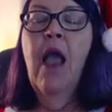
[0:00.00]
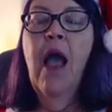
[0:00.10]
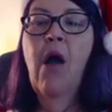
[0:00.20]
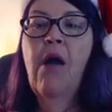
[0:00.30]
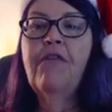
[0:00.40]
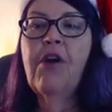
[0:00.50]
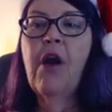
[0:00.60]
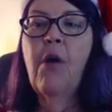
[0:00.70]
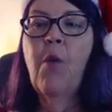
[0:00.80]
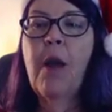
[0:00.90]

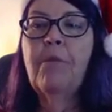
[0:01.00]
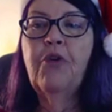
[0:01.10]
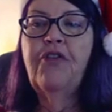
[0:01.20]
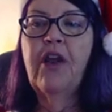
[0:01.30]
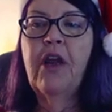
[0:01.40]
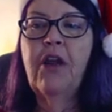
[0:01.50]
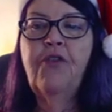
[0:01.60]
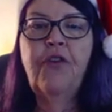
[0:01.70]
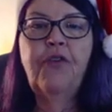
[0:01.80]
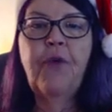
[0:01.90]
However, a 1%
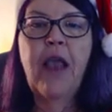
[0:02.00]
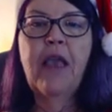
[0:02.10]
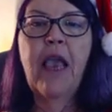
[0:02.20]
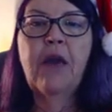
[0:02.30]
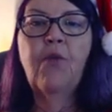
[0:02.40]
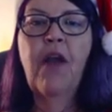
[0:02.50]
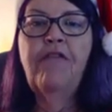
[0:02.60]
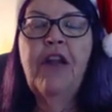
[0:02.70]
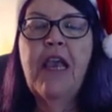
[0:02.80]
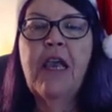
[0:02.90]
interest rate gain
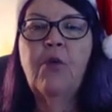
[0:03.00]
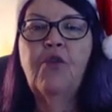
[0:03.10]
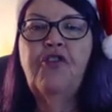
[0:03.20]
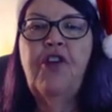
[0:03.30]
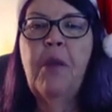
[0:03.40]
roughly equals